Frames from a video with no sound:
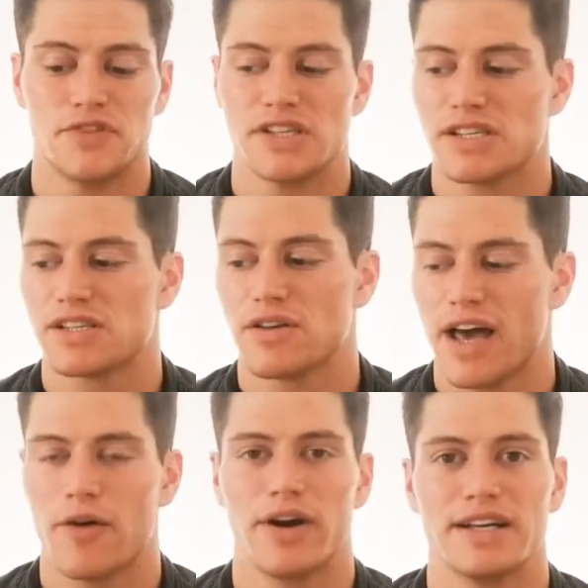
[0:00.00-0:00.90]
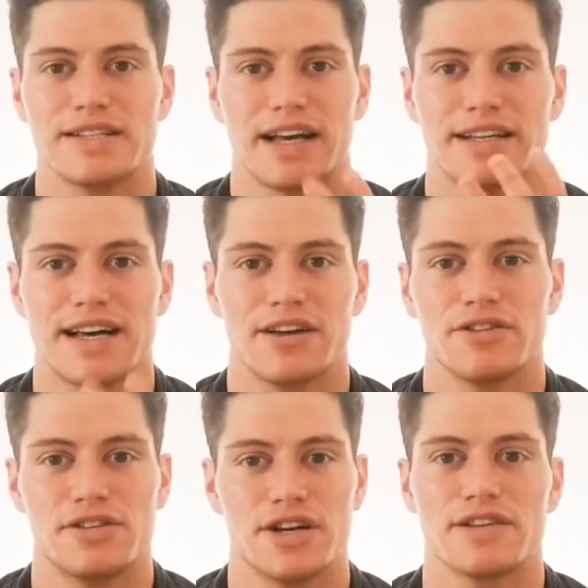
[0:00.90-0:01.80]
just so that way it's like a
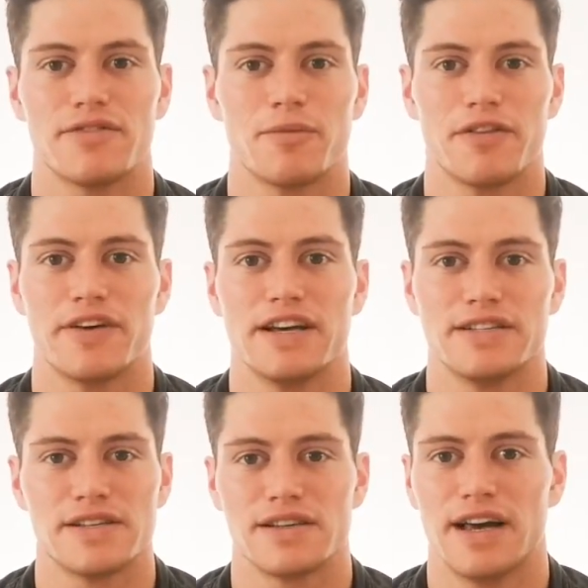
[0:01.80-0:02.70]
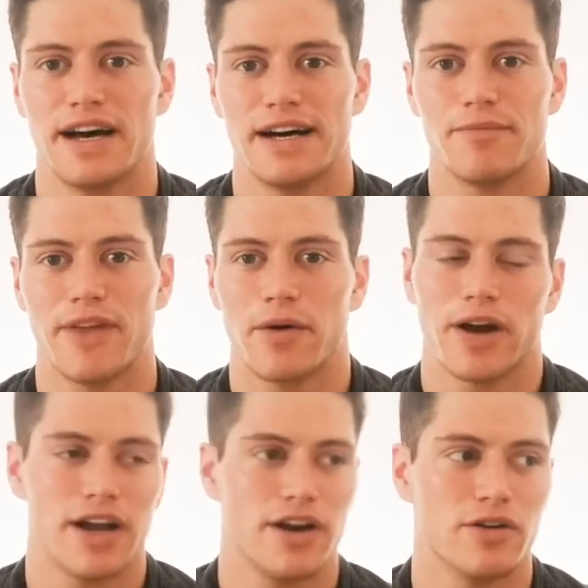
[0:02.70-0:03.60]
towel just for my face. That
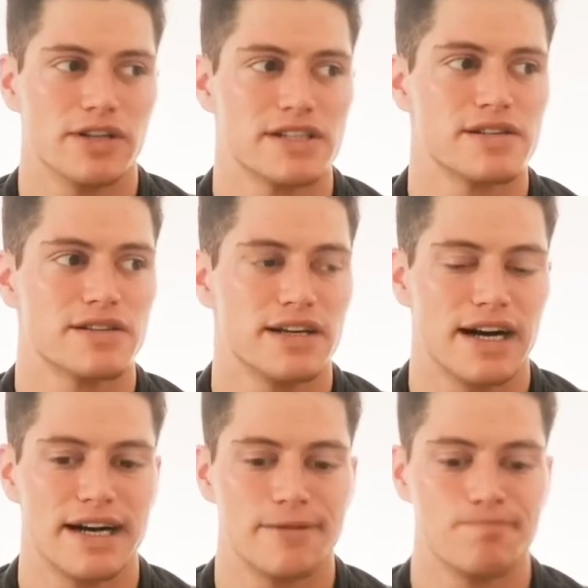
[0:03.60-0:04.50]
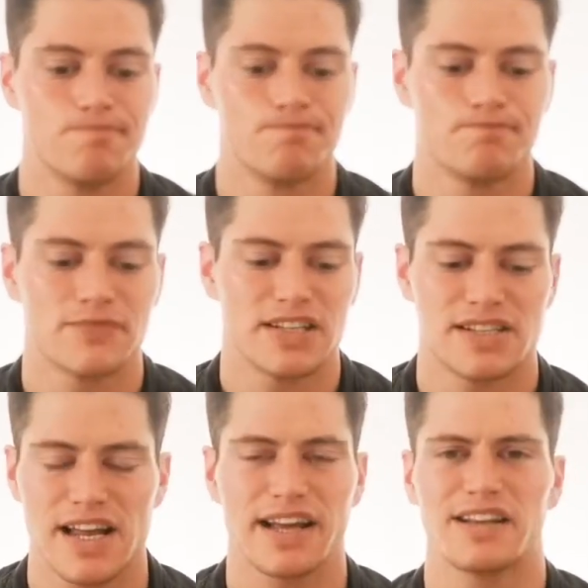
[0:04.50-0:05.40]
way I know it's
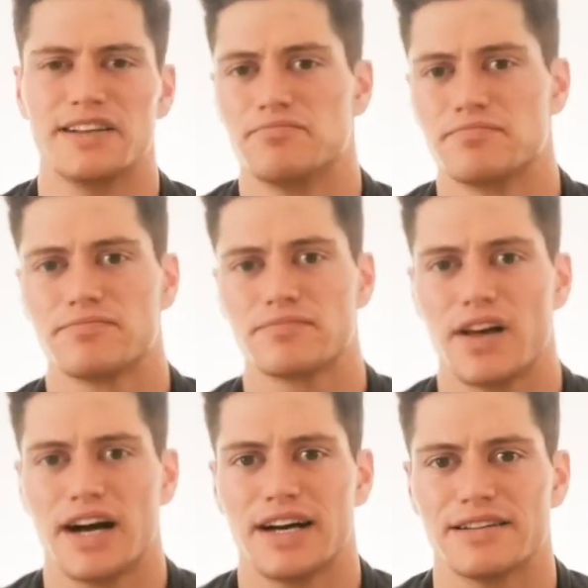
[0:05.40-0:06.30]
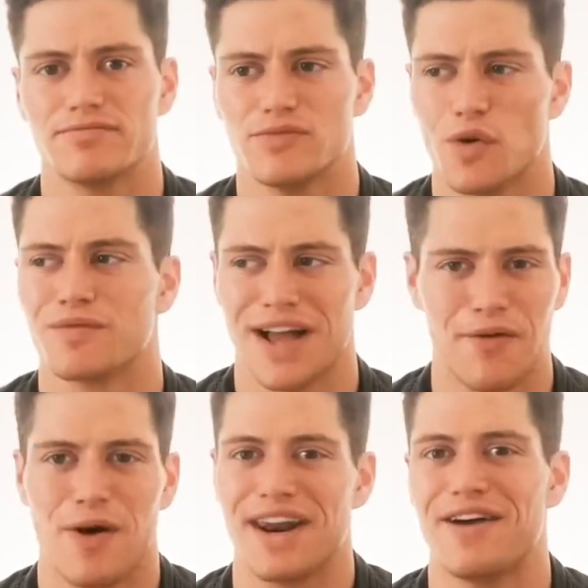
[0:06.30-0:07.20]
staying clean. I
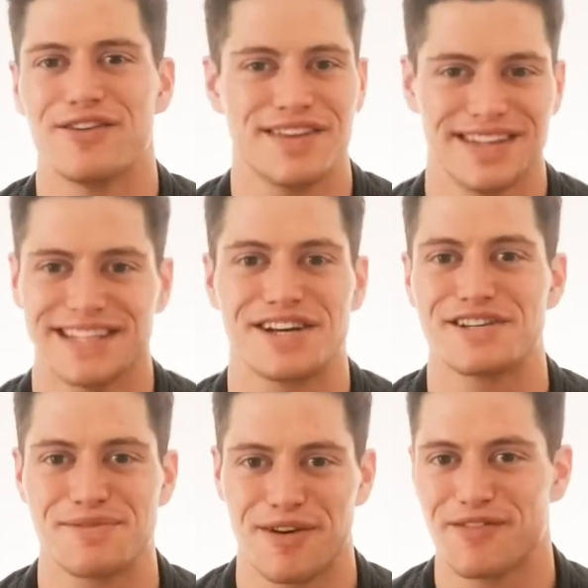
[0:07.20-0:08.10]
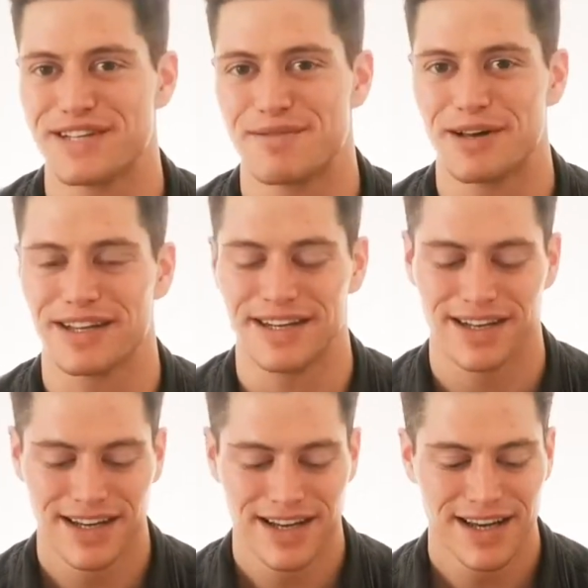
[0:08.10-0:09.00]
want everything that touches my face to be clean.